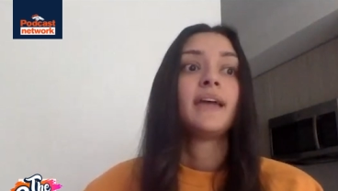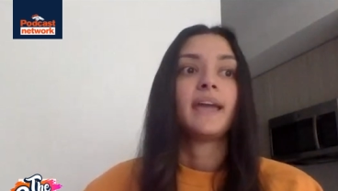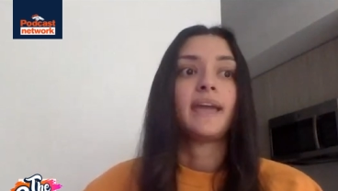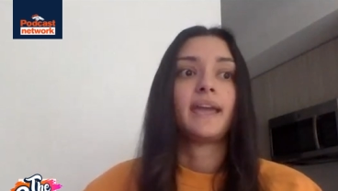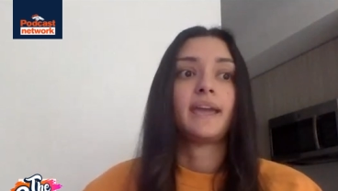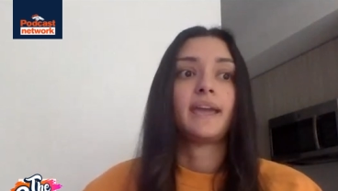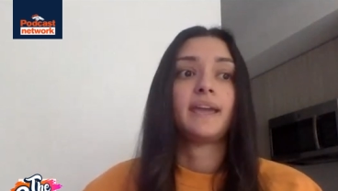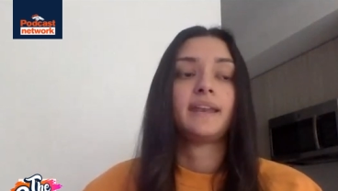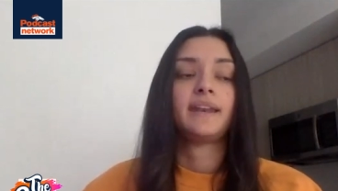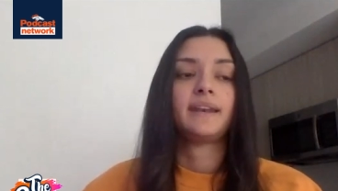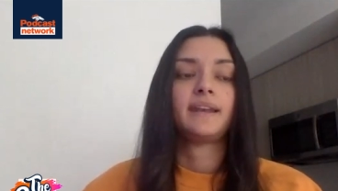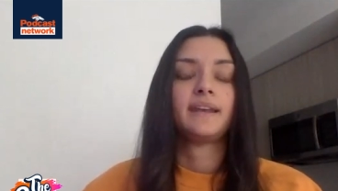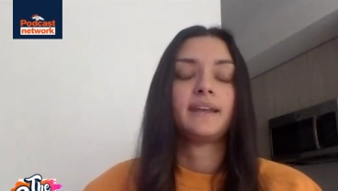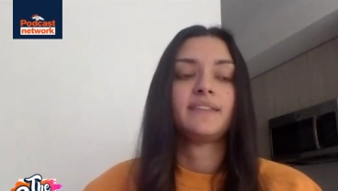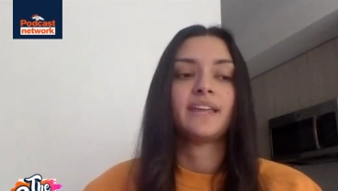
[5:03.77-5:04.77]

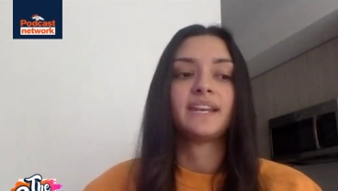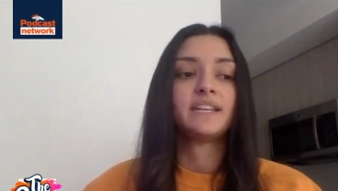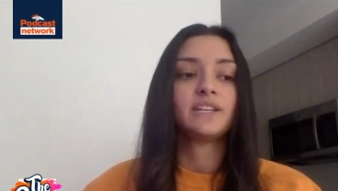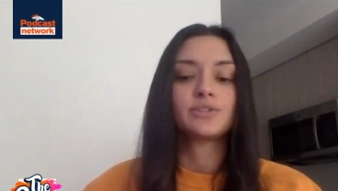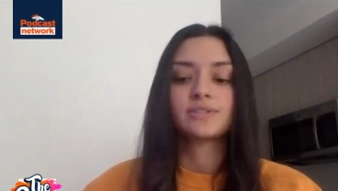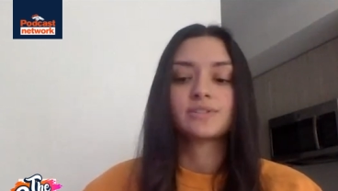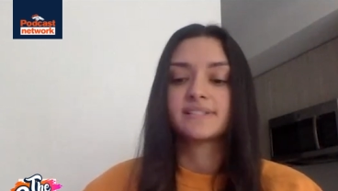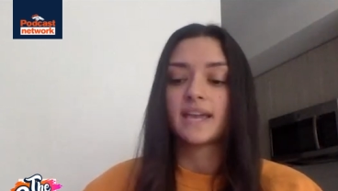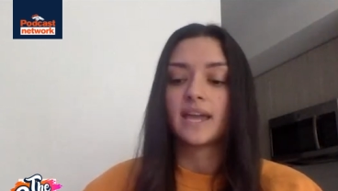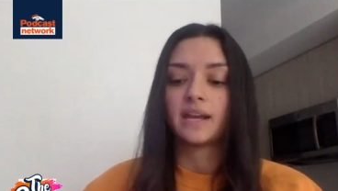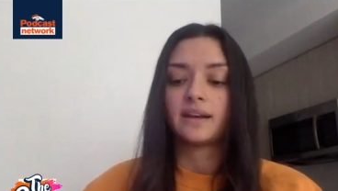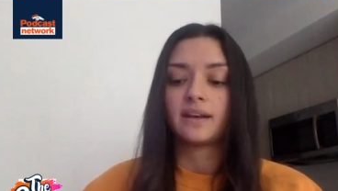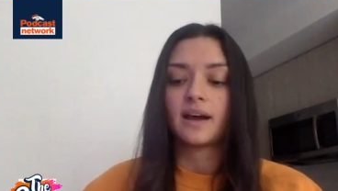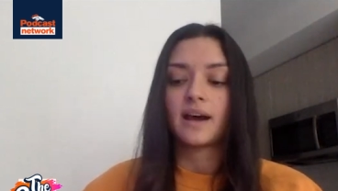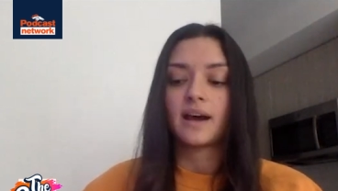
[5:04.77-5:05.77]
And then he just
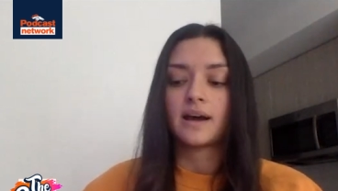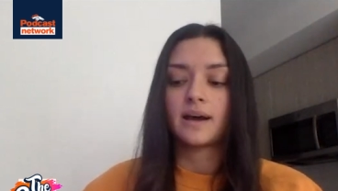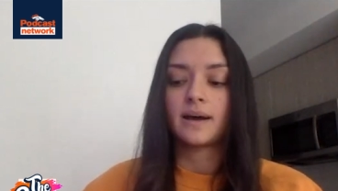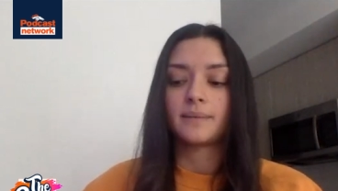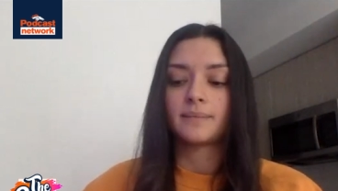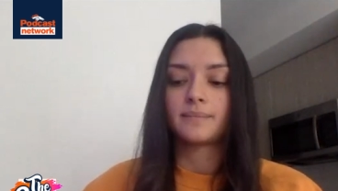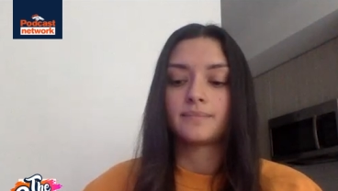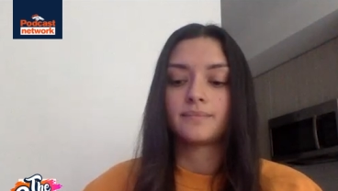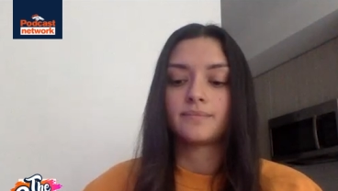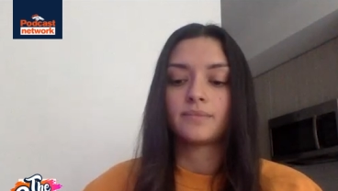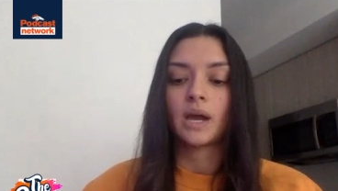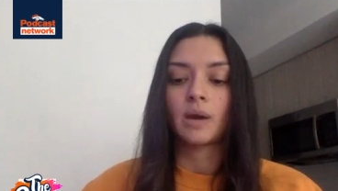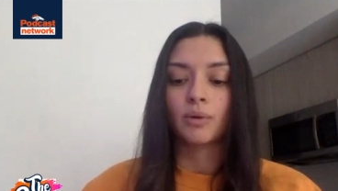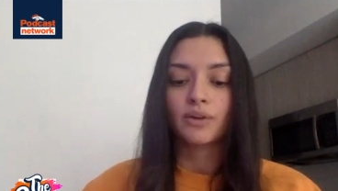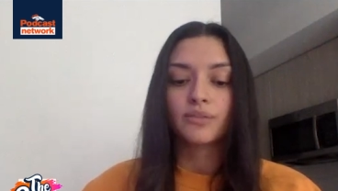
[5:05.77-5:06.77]
said,
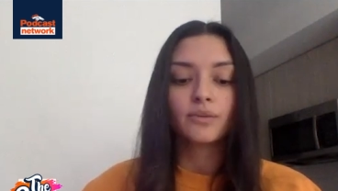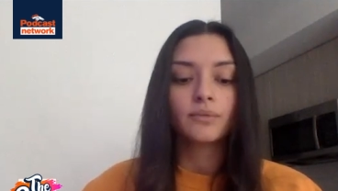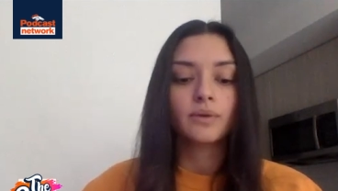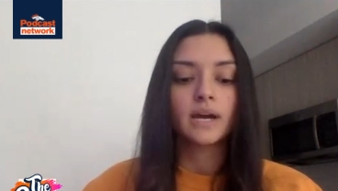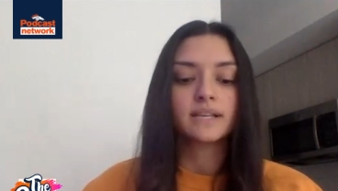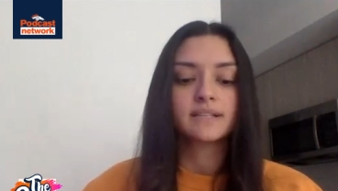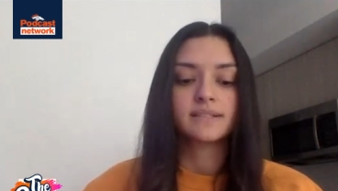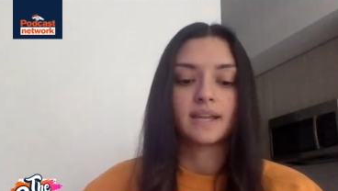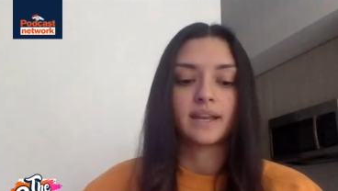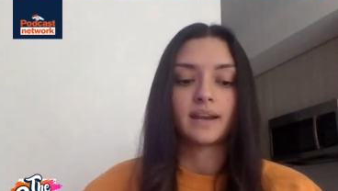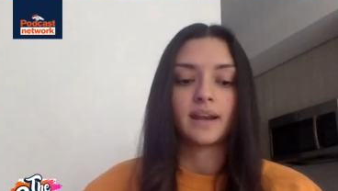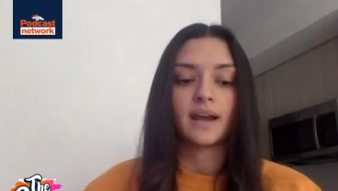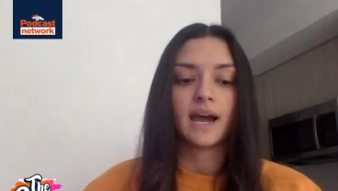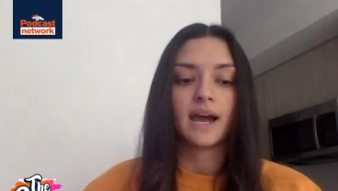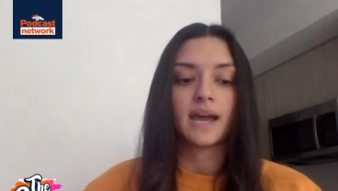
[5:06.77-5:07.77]
I work for Russ
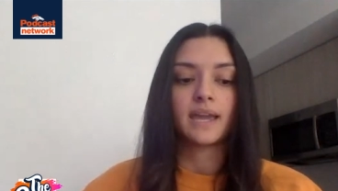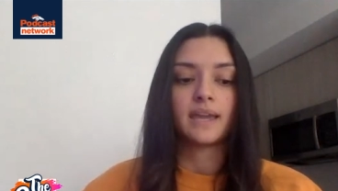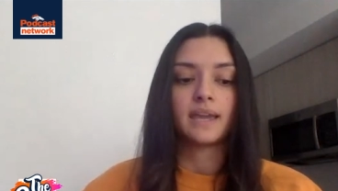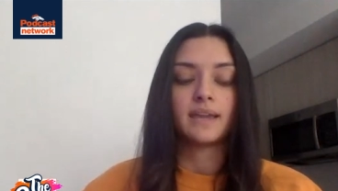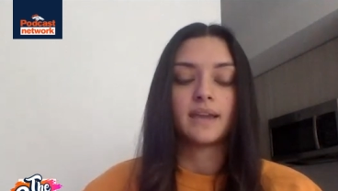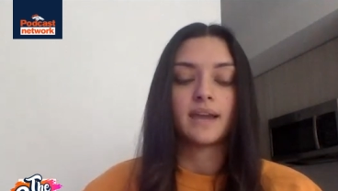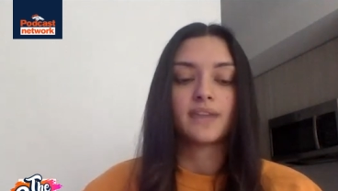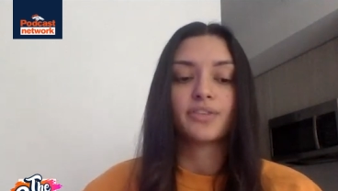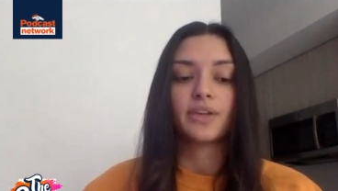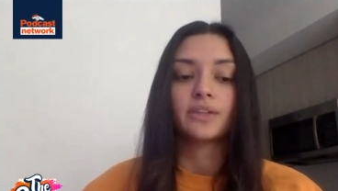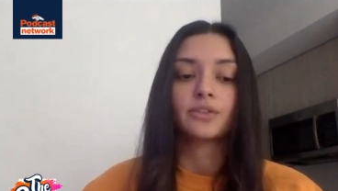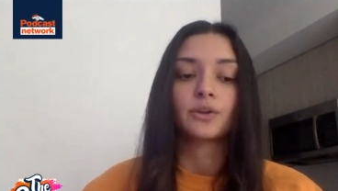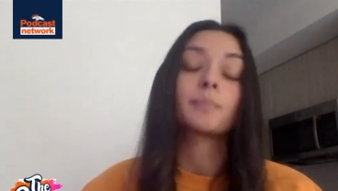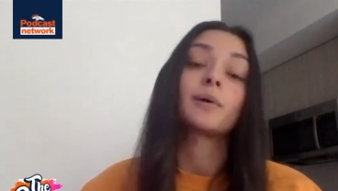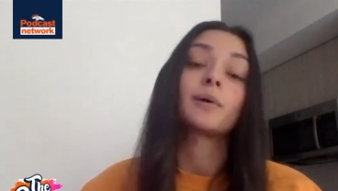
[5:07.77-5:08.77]
and I think
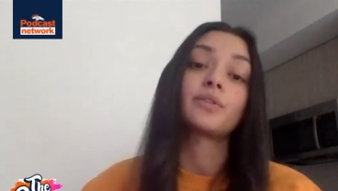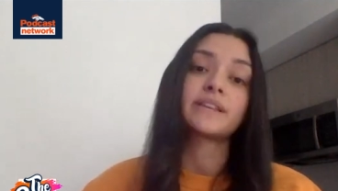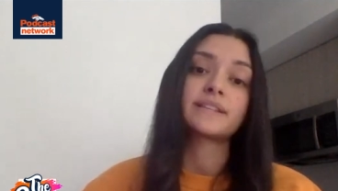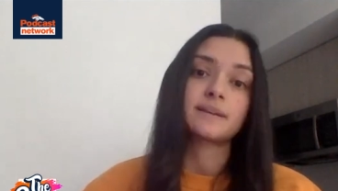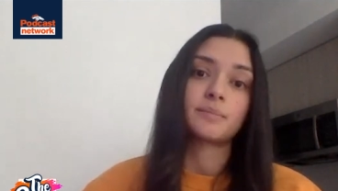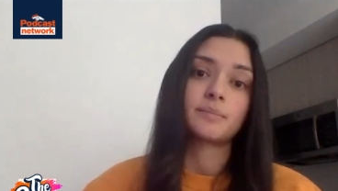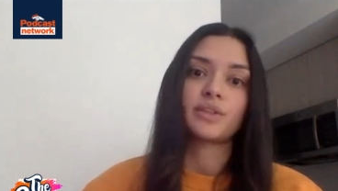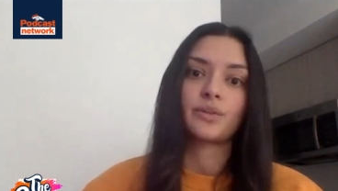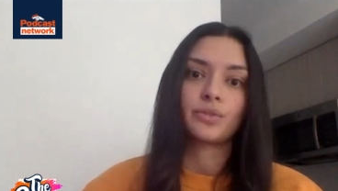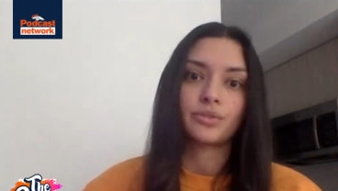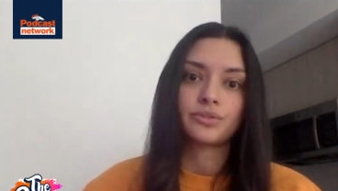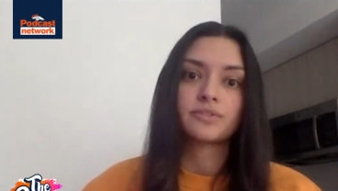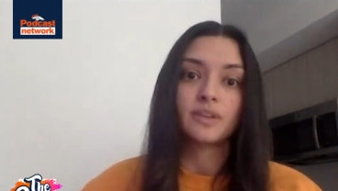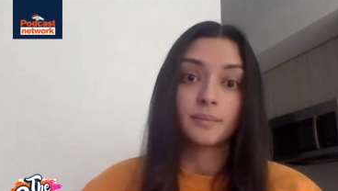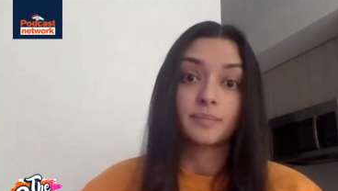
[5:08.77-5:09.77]
they're building something,
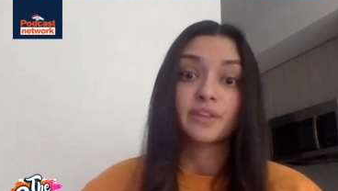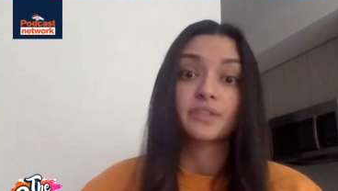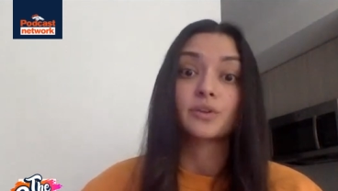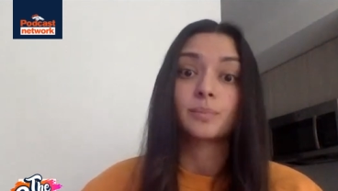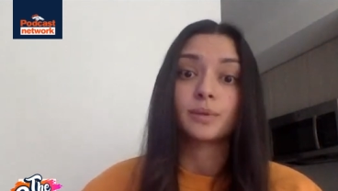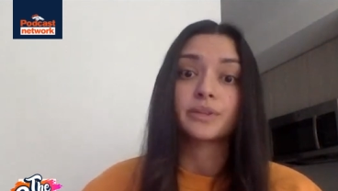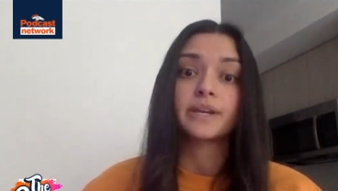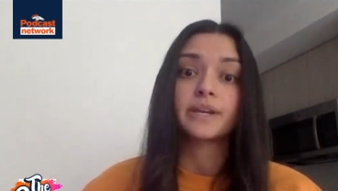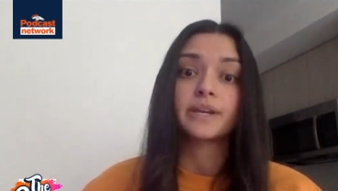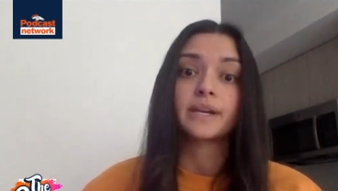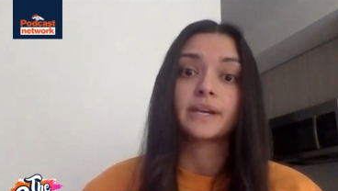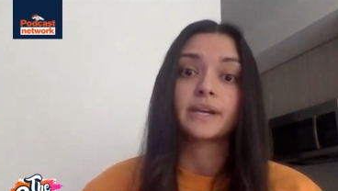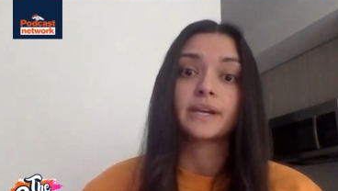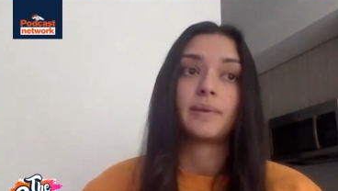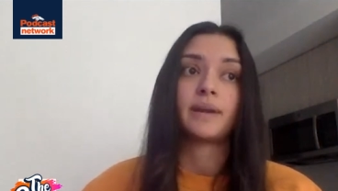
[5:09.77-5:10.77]
they're building a
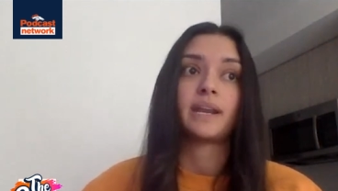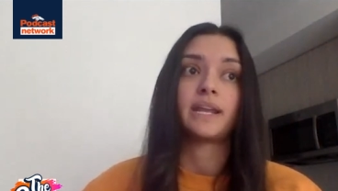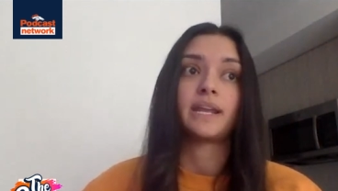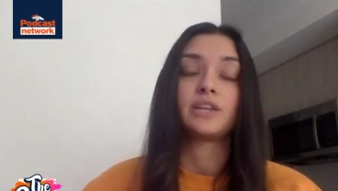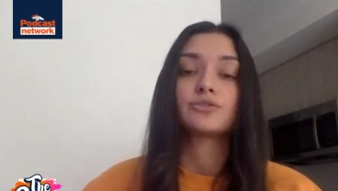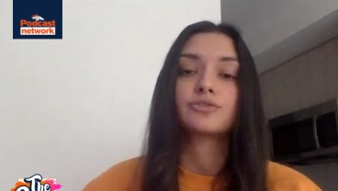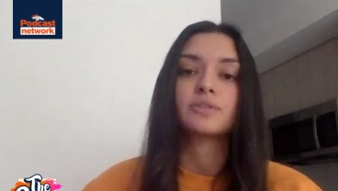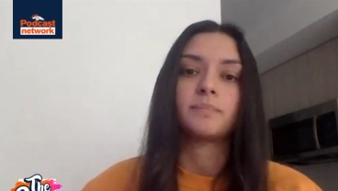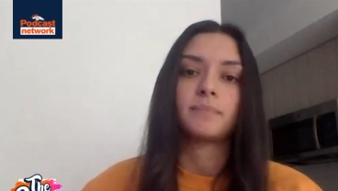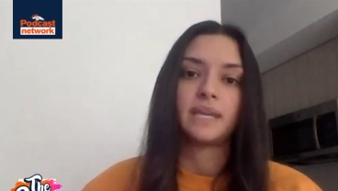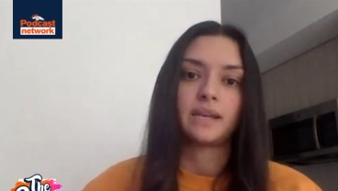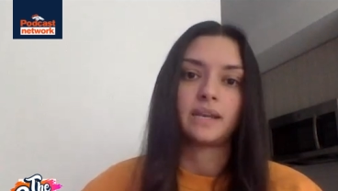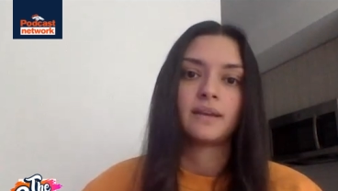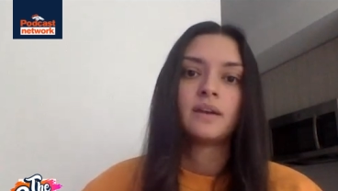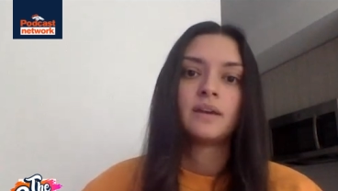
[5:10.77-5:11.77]
company and you should meet